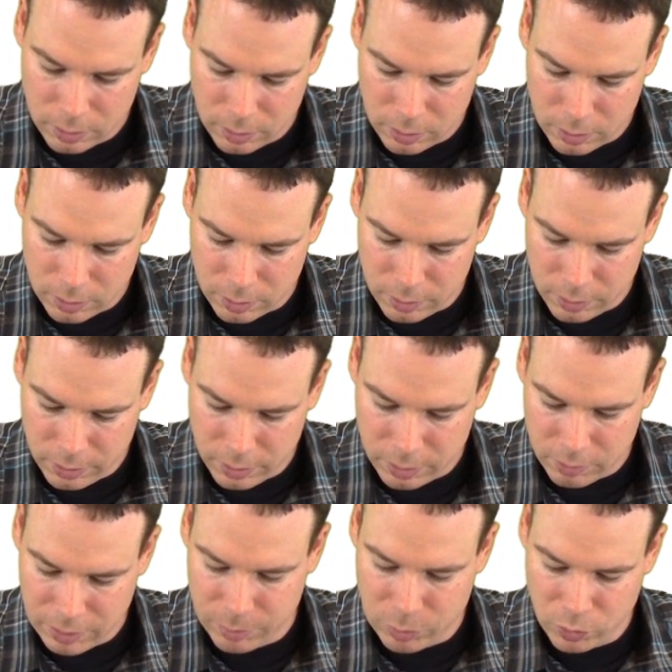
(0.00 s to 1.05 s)
our
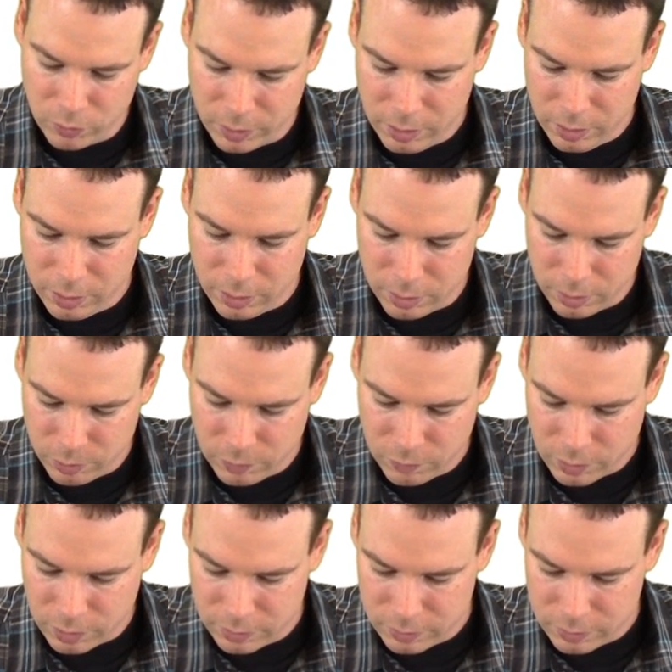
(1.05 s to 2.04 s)
diagram over here, we've got a